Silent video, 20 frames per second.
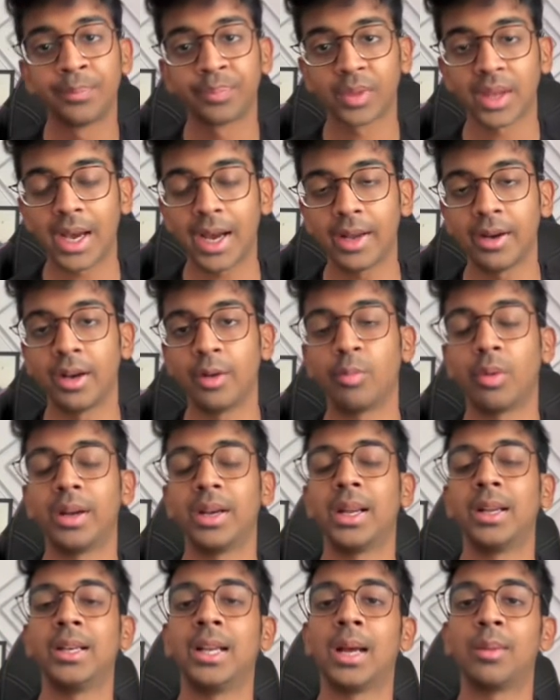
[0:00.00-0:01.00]
I run
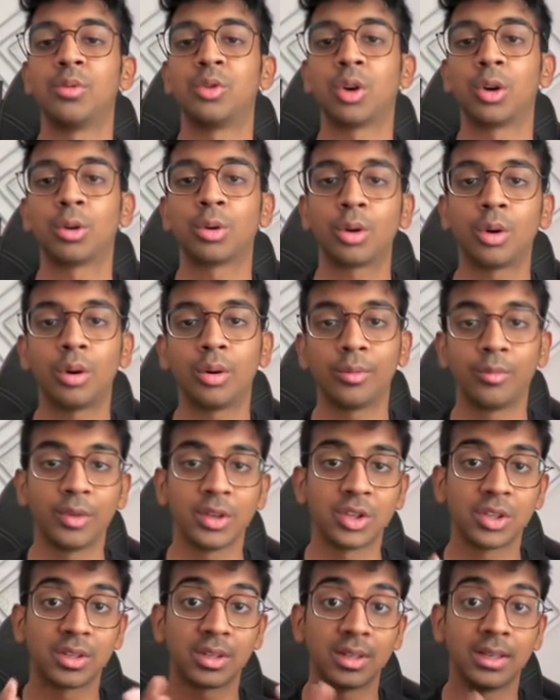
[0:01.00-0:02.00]
1900labs.com,
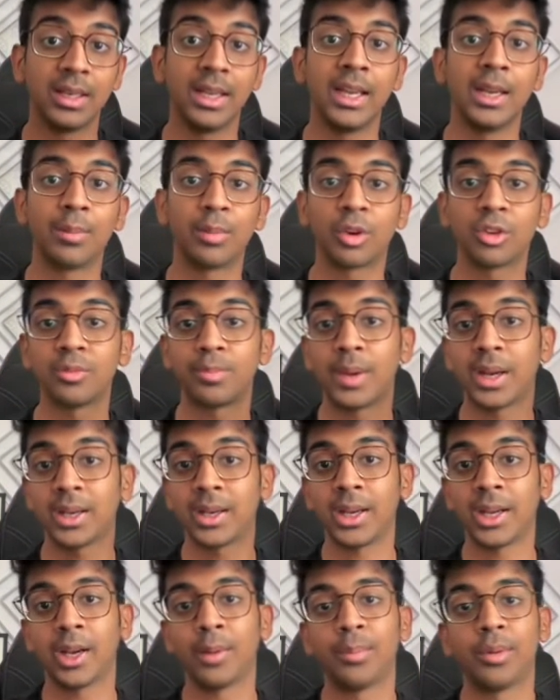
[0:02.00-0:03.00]
which is a lead
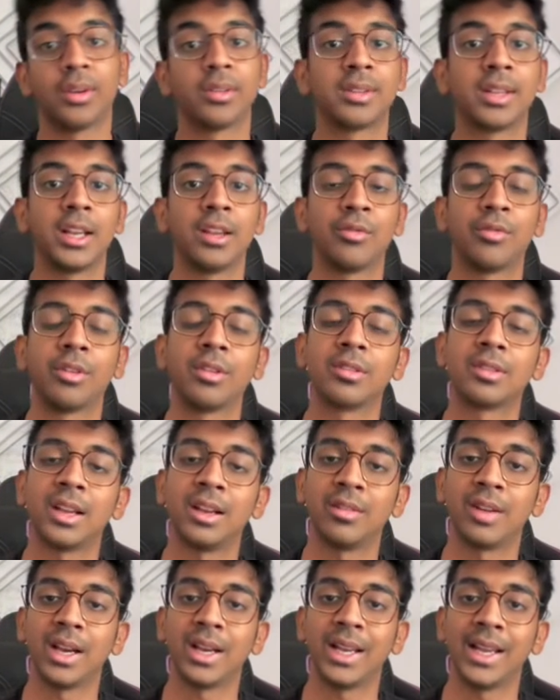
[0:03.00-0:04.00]
prospecting and personalized first line
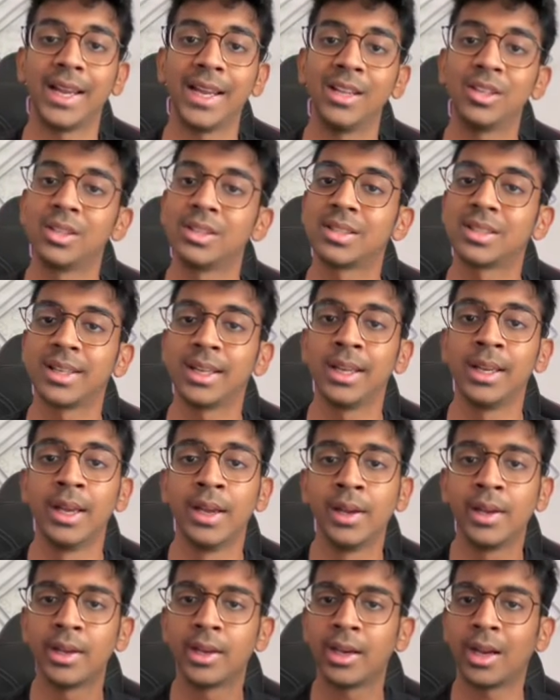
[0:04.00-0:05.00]
writing agency.
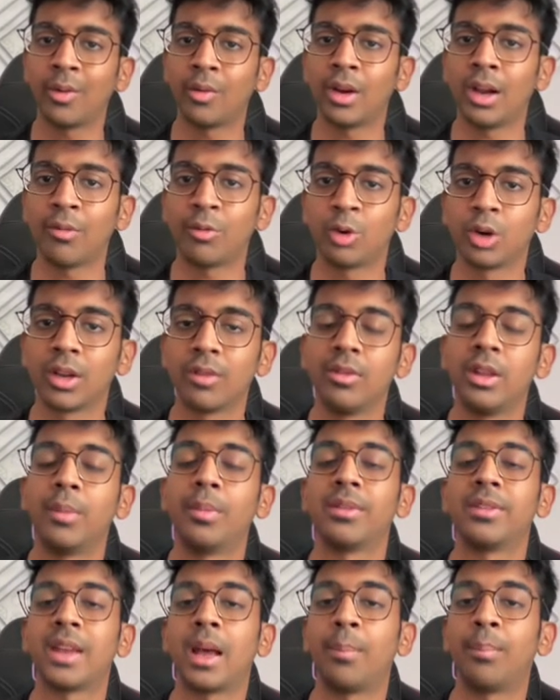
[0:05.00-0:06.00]
And I would love to give them a
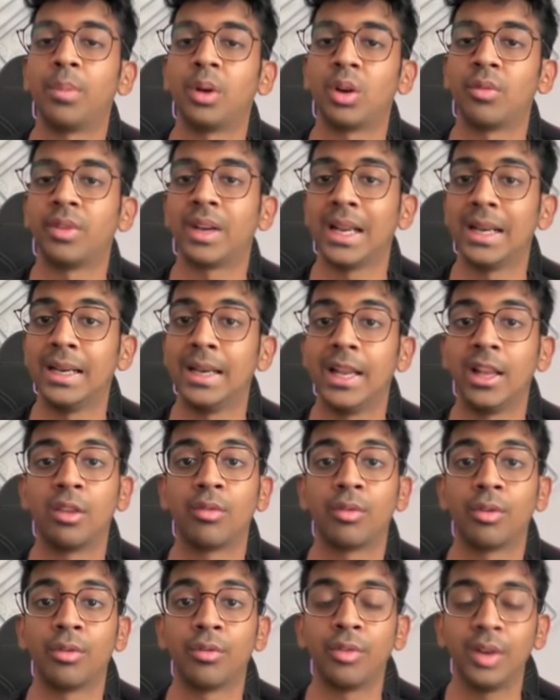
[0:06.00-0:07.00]
sample of 10 leads
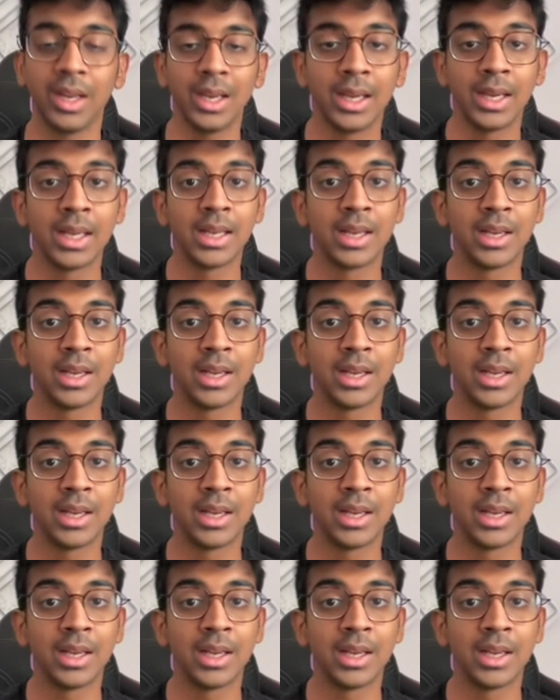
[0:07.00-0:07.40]
for free.